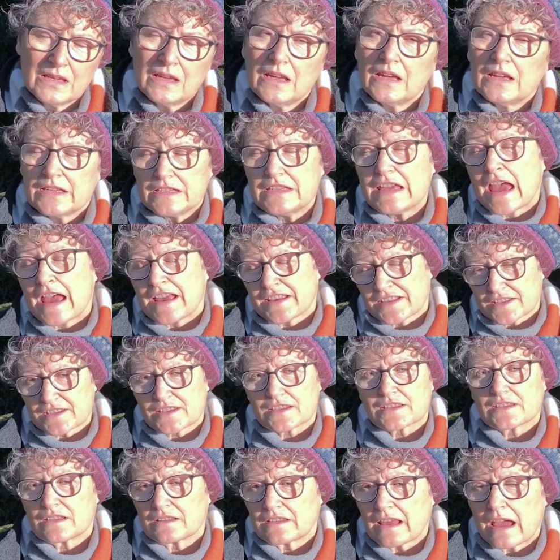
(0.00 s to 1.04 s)

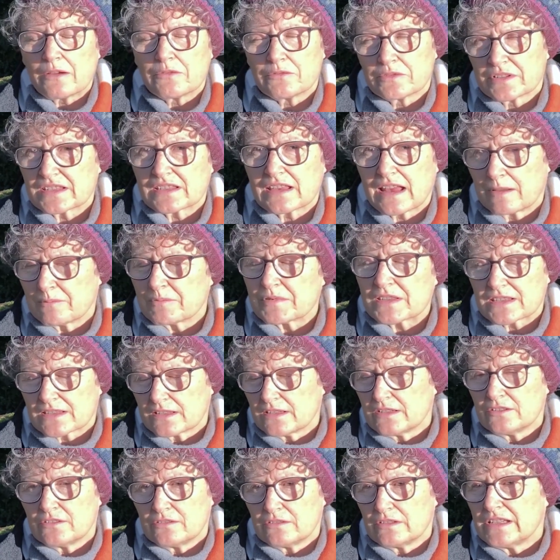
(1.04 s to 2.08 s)
Yes, that was
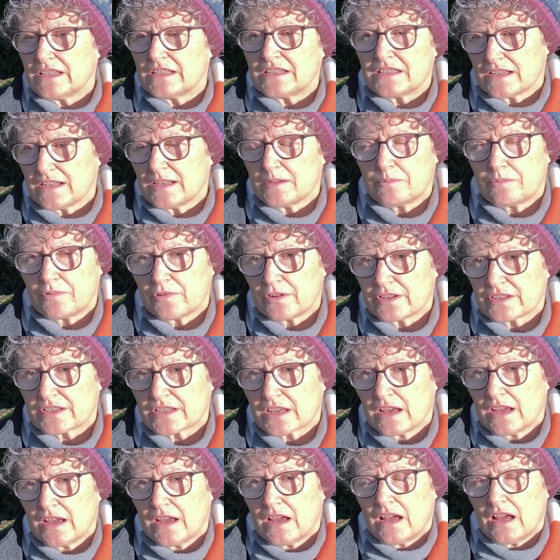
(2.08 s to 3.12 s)
absolutely deliberate.
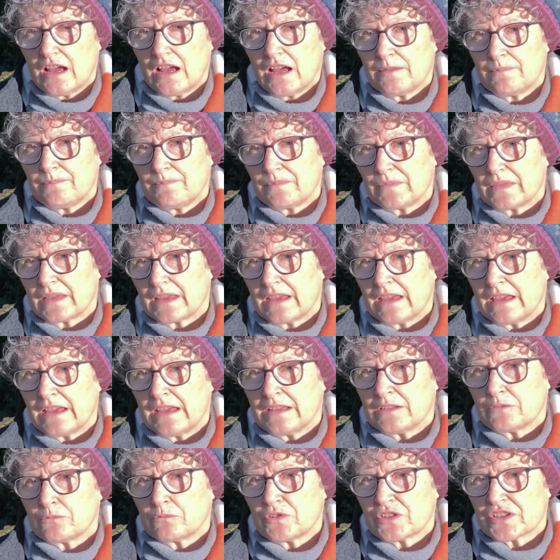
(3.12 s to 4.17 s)
It
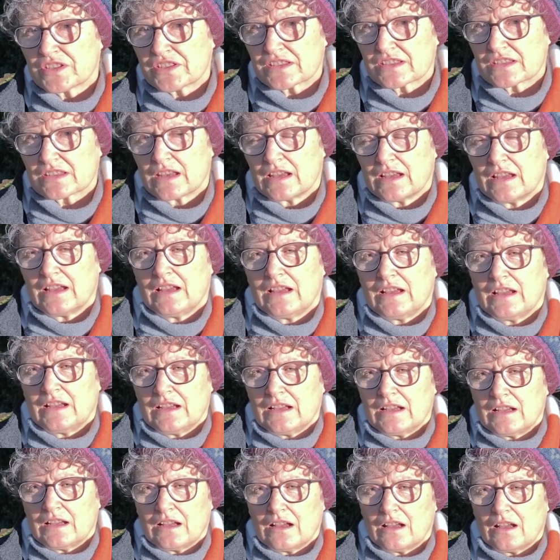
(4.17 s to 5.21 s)
was
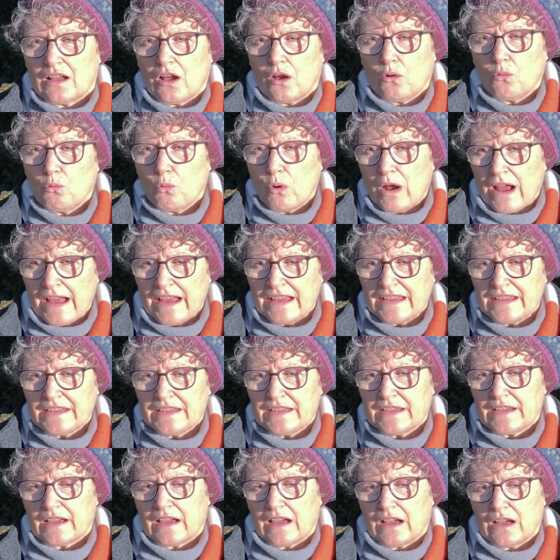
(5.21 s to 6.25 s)
a
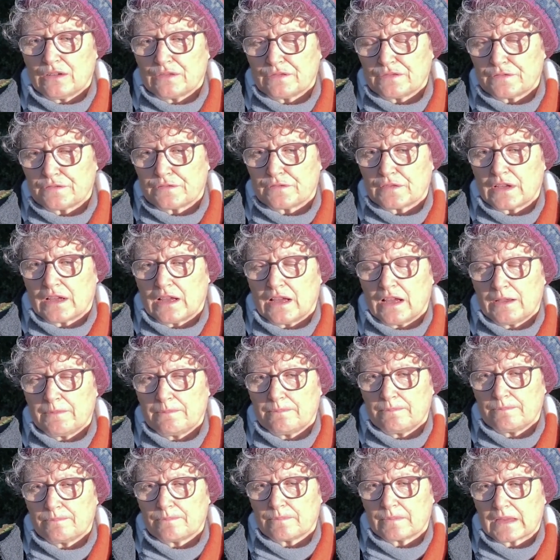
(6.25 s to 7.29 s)
way of
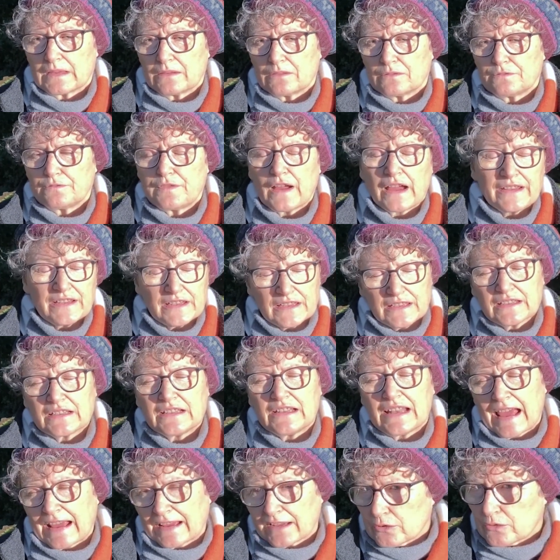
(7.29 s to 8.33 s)
finding a
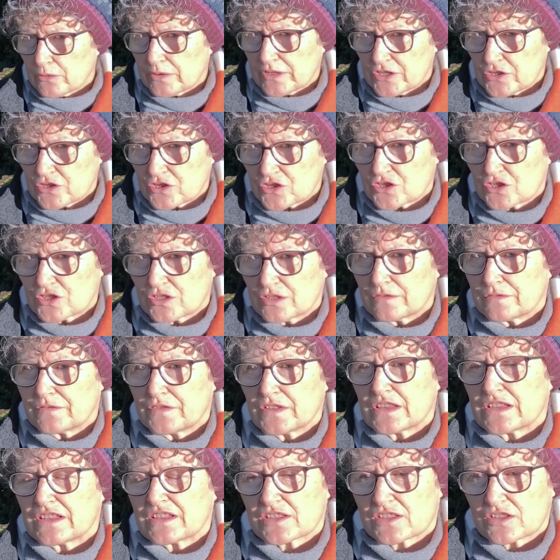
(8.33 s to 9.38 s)
language for
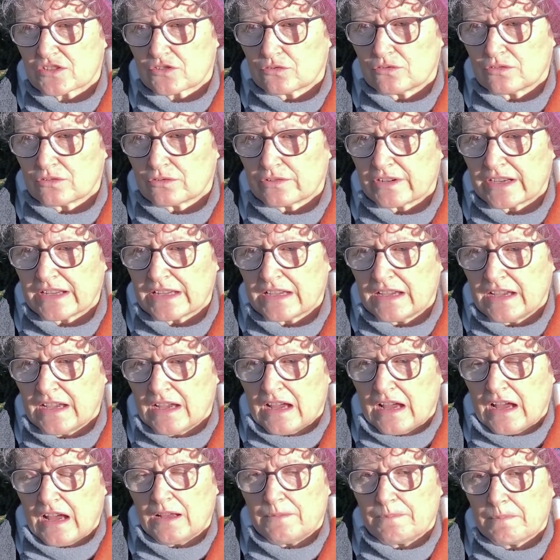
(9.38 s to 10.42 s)
this story.
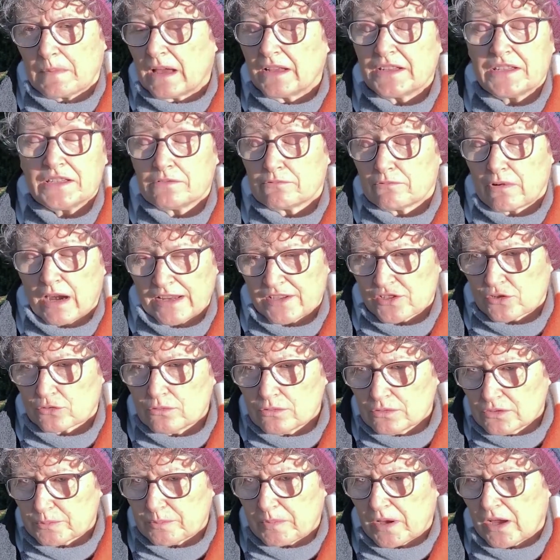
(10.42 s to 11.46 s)
I didn't write
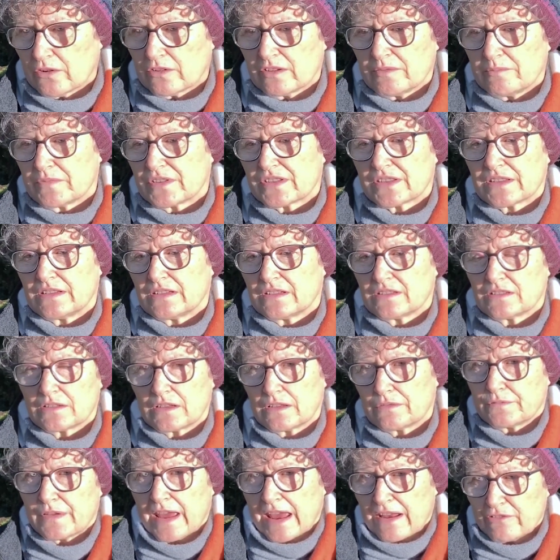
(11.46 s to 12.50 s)
all the poems in a
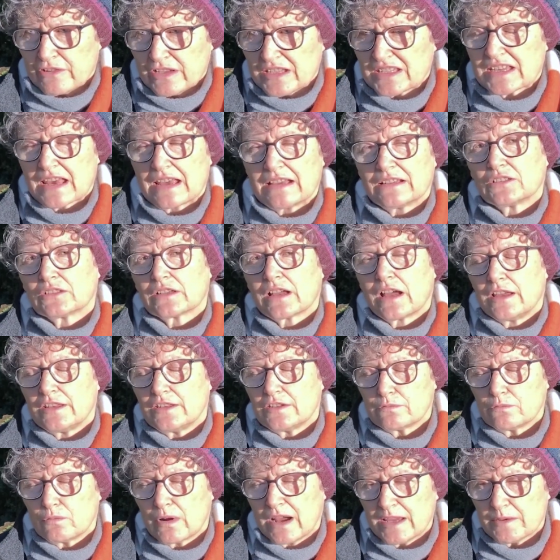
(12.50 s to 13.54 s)
fairy tale kind
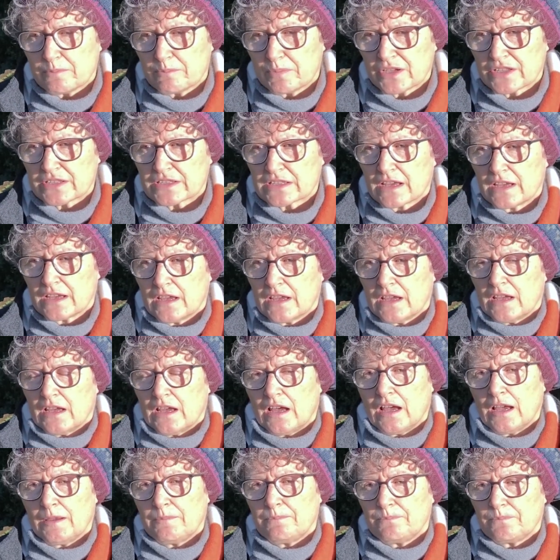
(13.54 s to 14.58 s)
of way, but
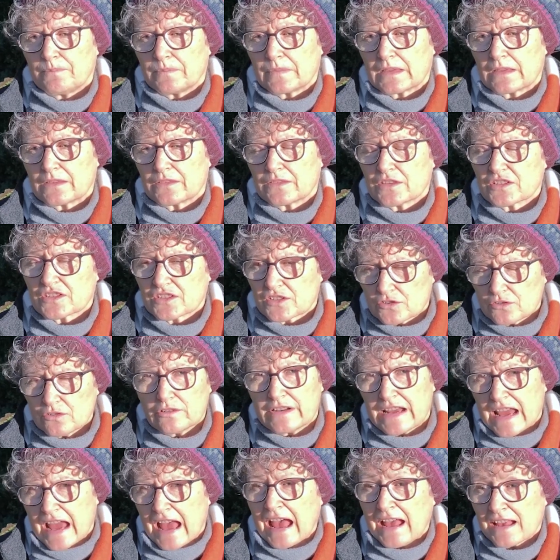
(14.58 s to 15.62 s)
the story
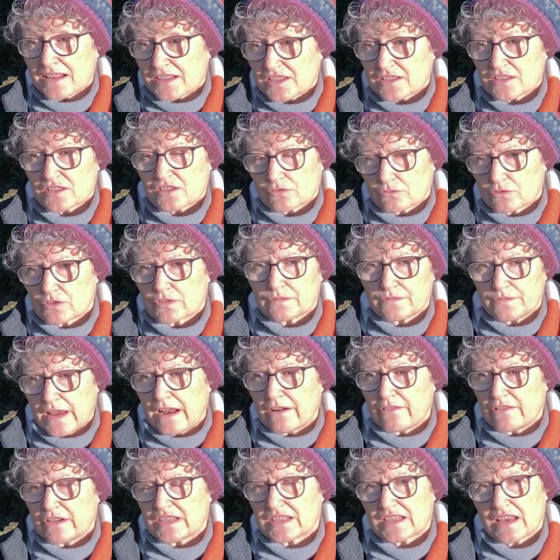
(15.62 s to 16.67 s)
has a sort of
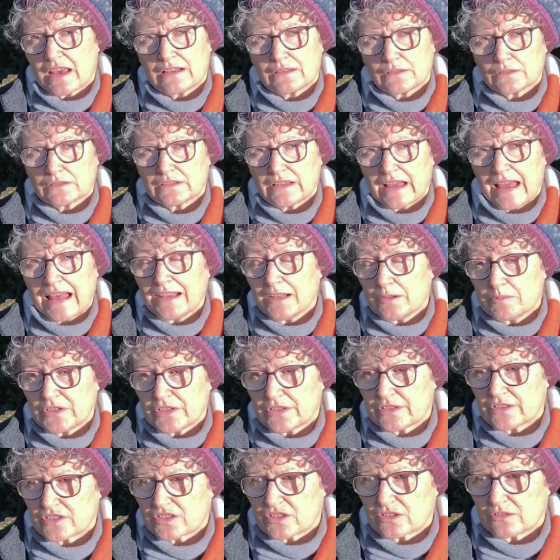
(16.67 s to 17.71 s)
fairy tale element
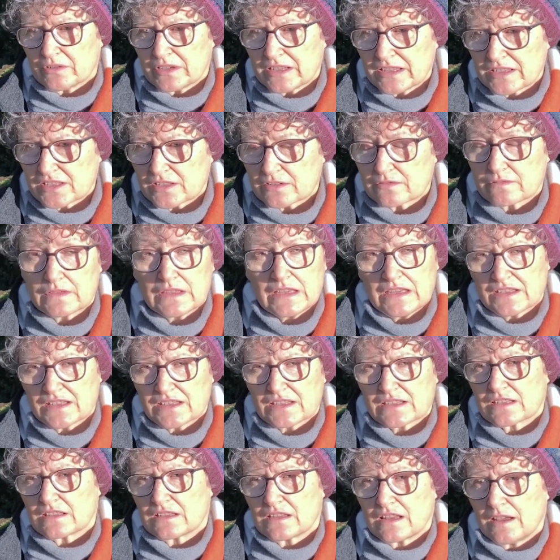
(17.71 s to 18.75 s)
to it of
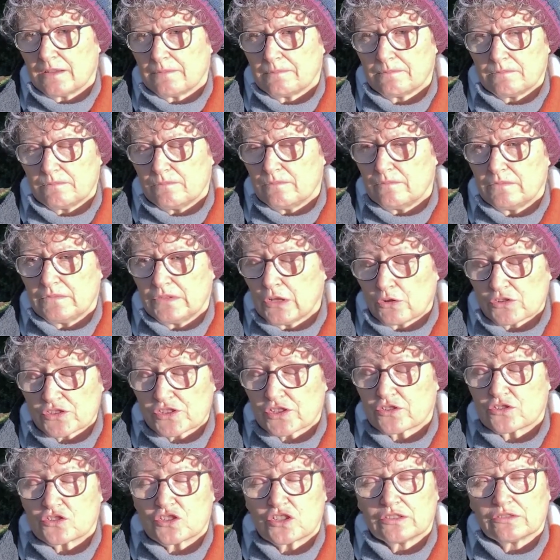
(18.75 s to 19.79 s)
these
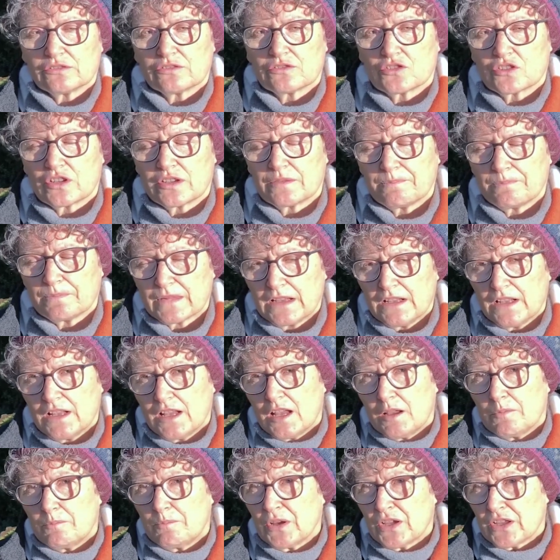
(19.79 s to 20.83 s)
lost children.
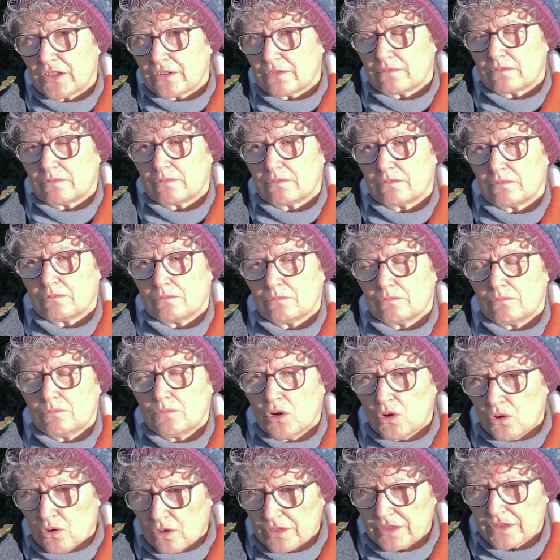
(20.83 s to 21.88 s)
But
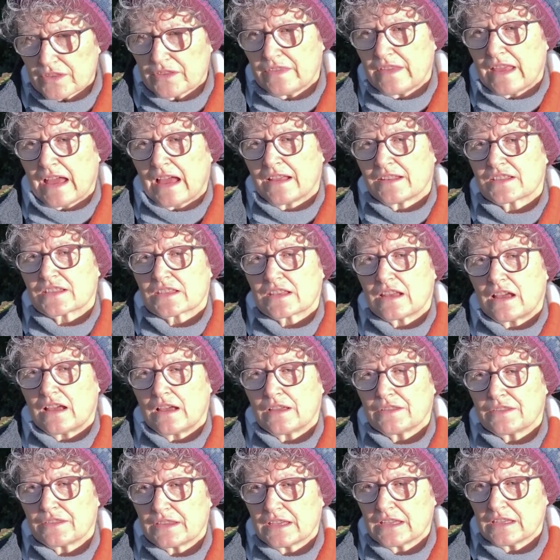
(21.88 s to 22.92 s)
more than that, I
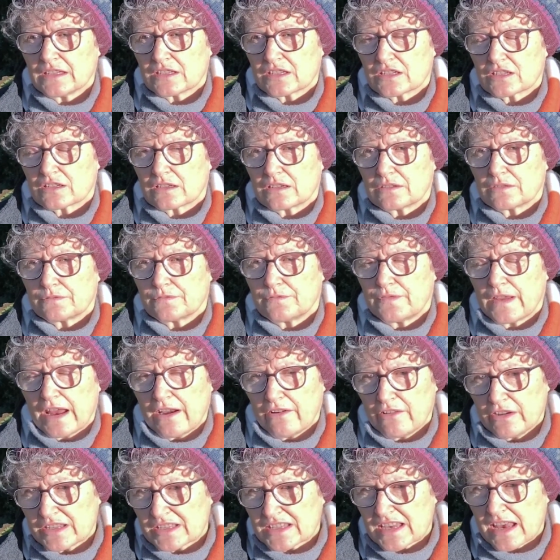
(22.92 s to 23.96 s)
think
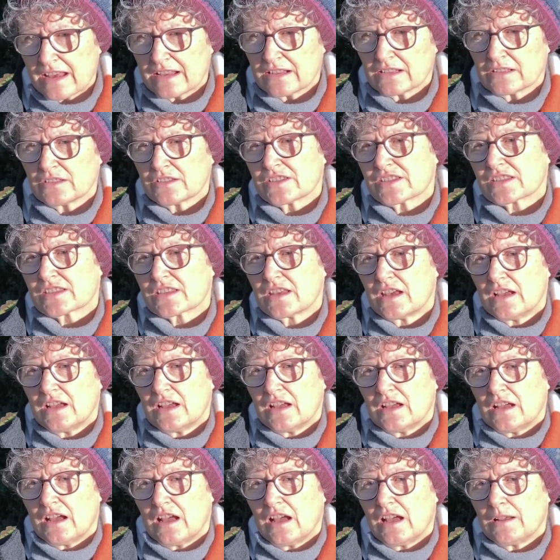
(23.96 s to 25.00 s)
fairy tales
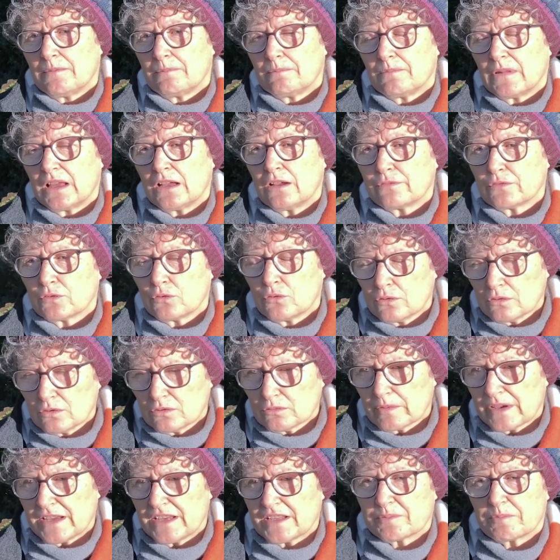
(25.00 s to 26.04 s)
have
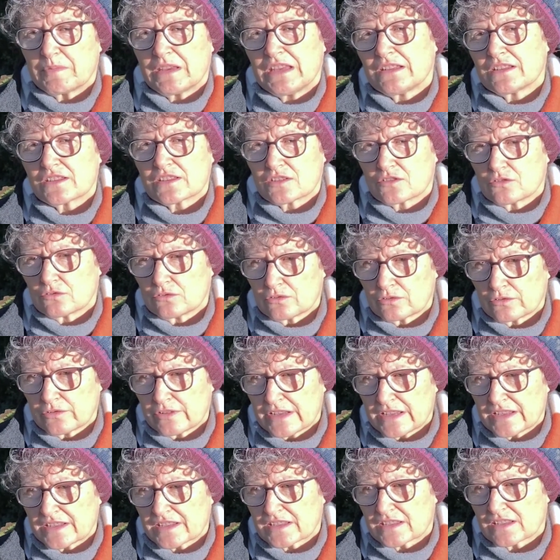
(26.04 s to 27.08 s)
always been
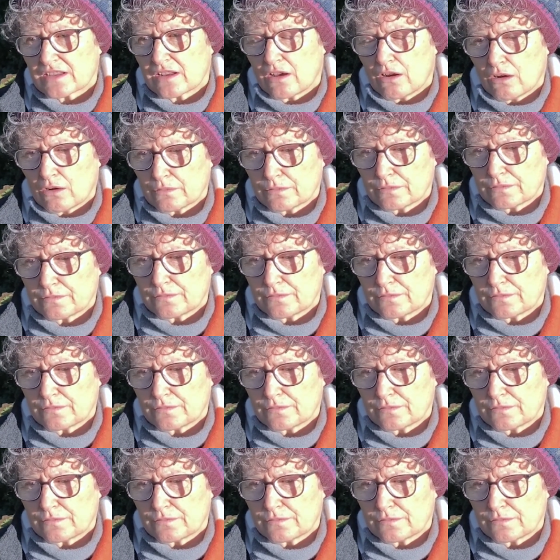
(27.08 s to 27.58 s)
stories of